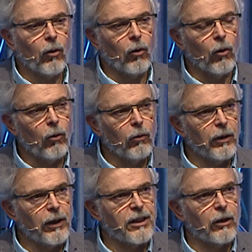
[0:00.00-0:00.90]
all
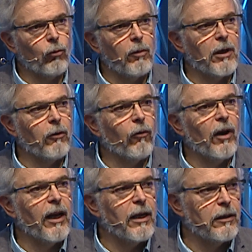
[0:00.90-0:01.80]
this equipment
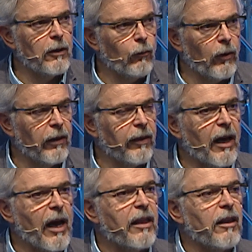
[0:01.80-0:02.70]
related with
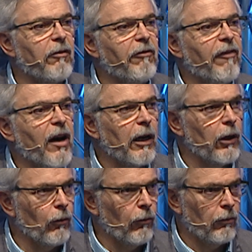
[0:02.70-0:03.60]
adding value